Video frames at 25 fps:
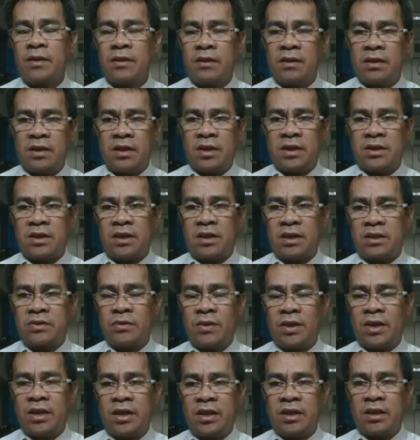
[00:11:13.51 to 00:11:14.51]
is
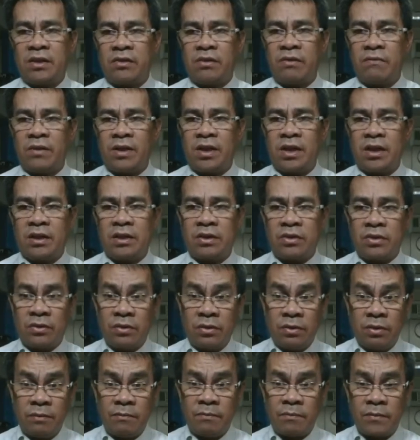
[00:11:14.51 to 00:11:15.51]
actually equivalent
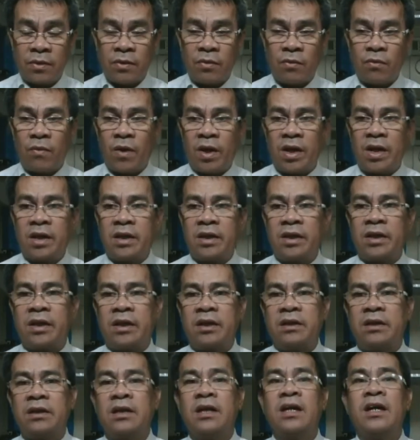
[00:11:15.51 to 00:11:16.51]
to
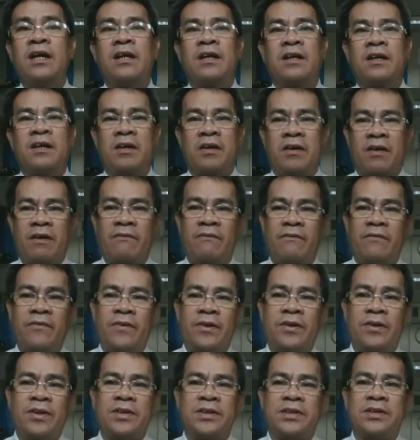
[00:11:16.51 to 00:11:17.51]
100 gram
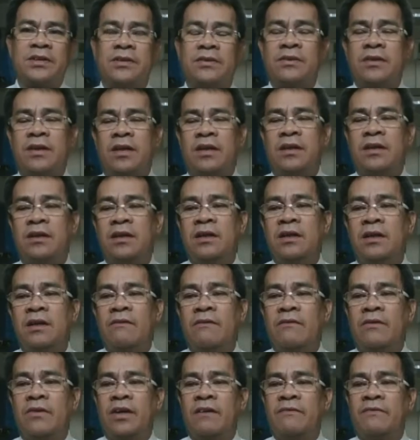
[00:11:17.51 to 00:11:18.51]
force. Okay,
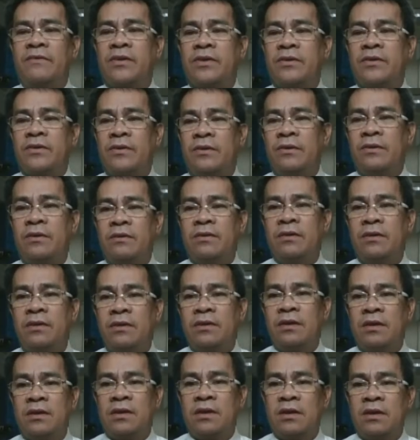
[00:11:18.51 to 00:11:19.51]
for F2,
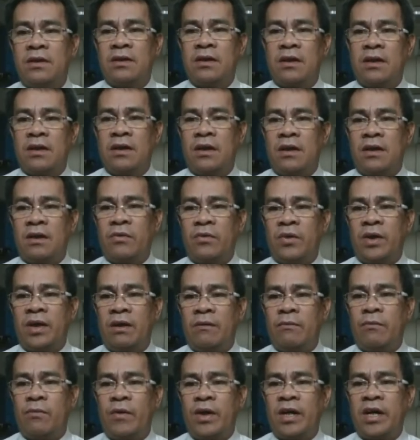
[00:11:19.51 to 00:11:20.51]
we
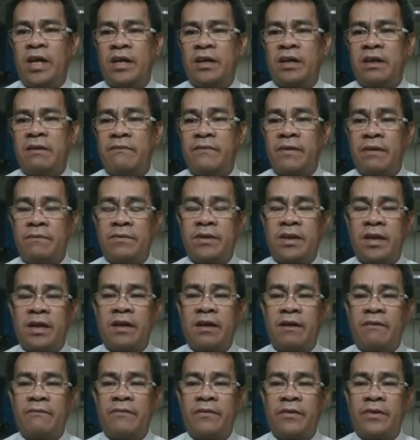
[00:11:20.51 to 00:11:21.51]
have 150
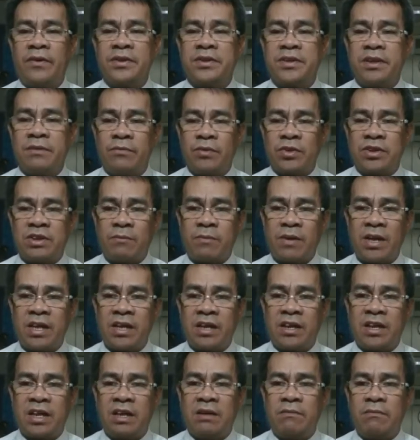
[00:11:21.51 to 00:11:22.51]
gram force. Then multiply
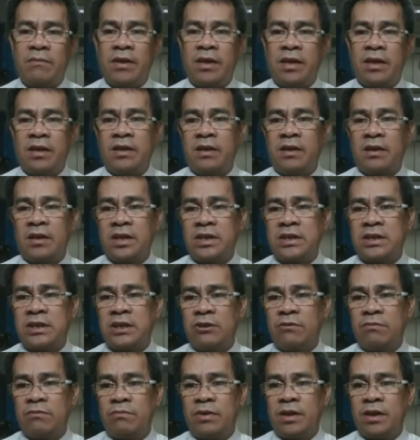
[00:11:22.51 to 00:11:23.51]
again by the
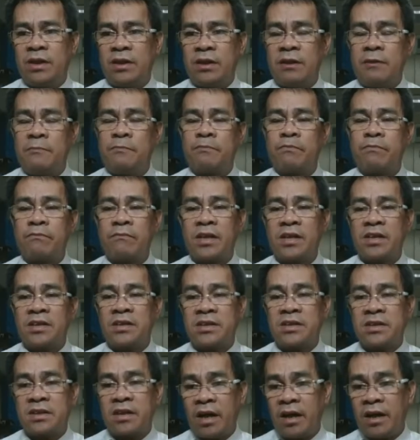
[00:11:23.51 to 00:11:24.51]
ratio of the
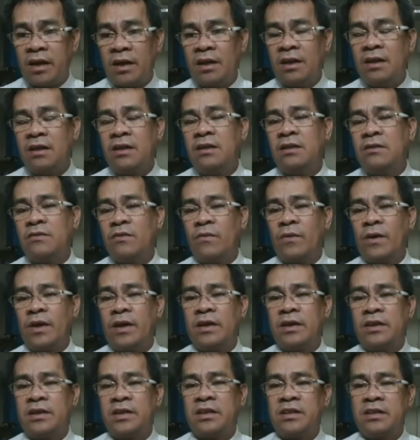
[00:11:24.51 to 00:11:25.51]
scale.
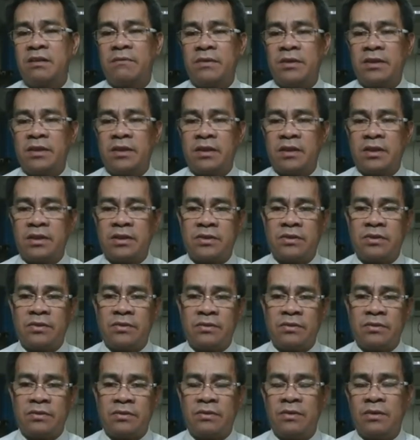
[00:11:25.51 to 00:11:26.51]
1 centimeter is
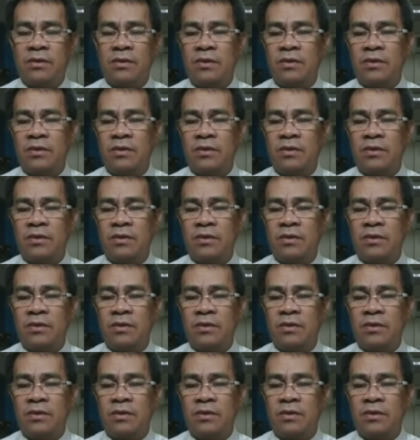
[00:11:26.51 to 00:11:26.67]
to